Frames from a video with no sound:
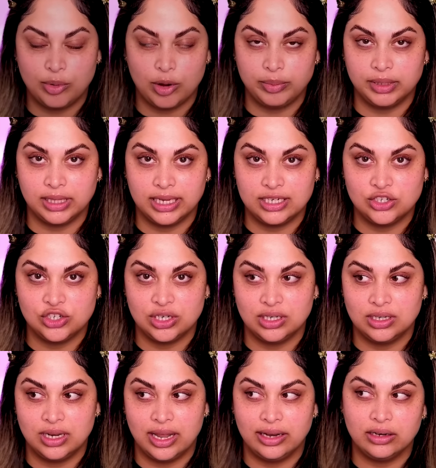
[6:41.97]

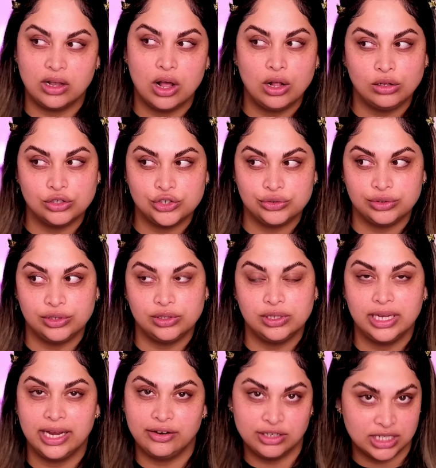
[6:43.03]
population and cultural
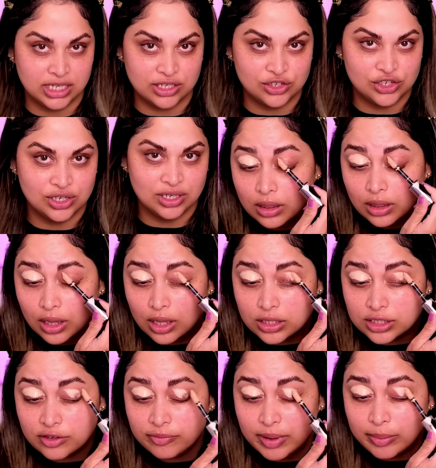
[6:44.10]
heritage.
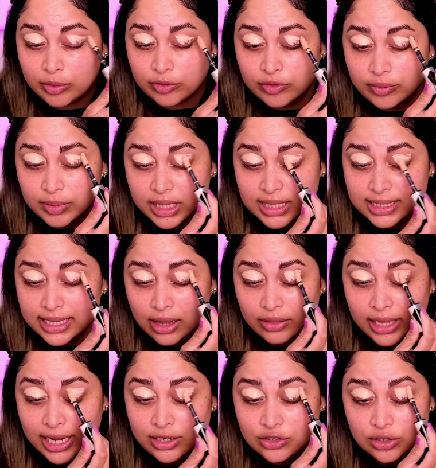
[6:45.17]
Lots of people from the
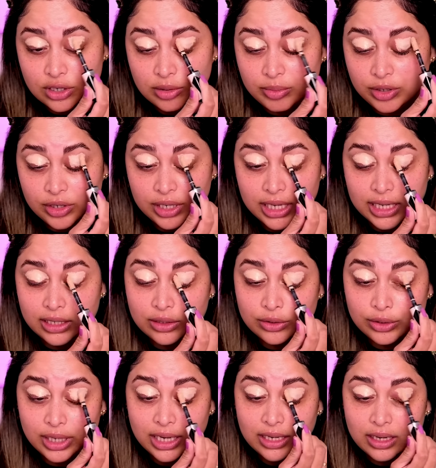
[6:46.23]
South Asian community,
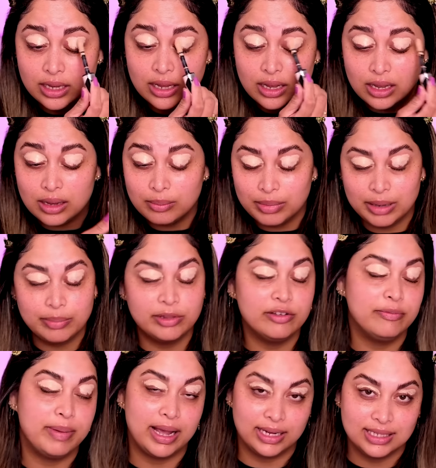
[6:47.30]
including people
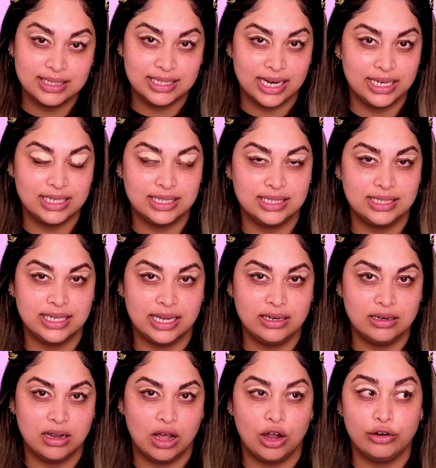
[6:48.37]
of Pakistani
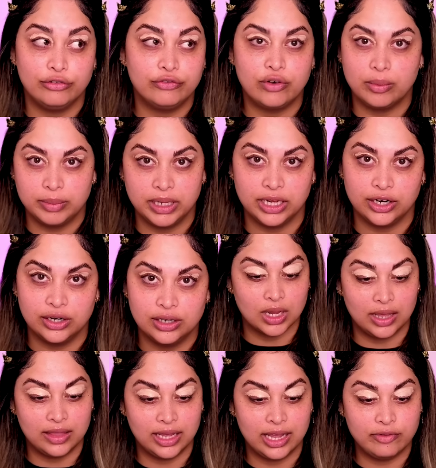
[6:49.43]
descent, are from here.
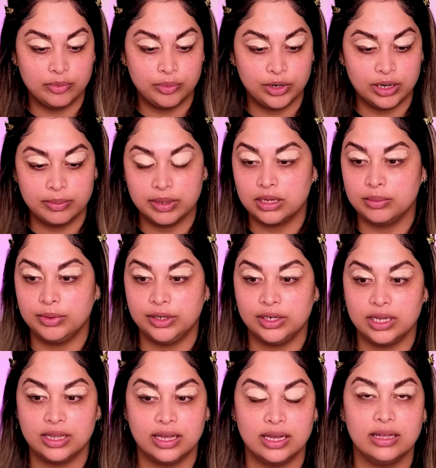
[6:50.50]
And they have a pretty big
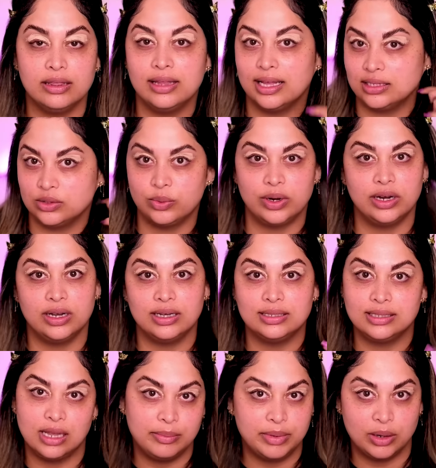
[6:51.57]
community there, and that's where
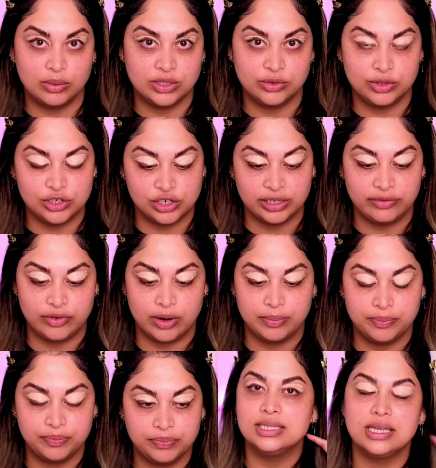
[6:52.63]
Samia was originally
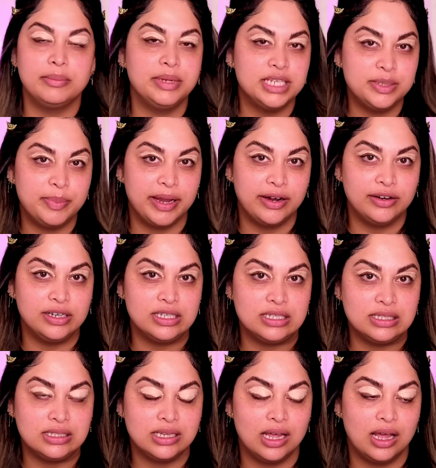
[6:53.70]
from. Samia's
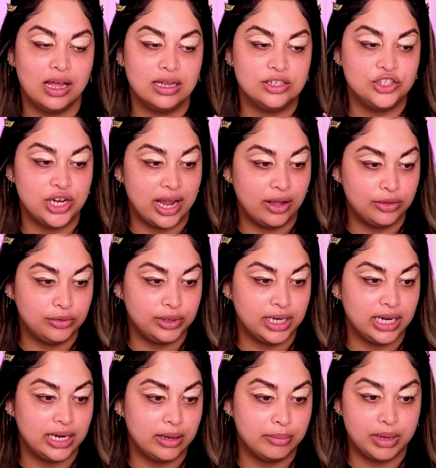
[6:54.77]
parents,
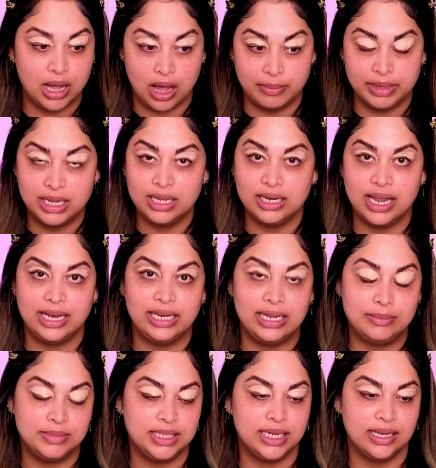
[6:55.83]
Chowdhury Muhammad and
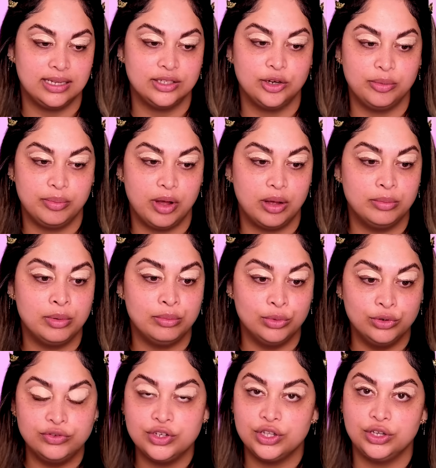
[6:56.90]
Imtiaz, her mom,
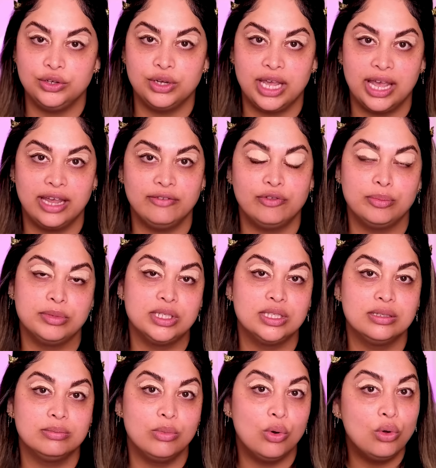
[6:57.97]
moved to the UK from a
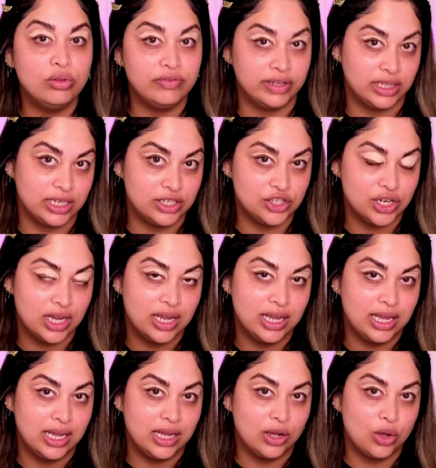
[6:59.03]
small village
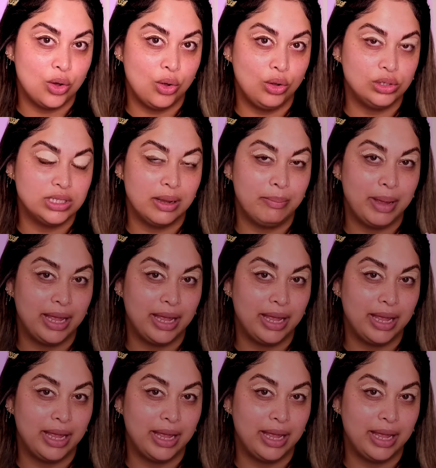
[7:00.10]
called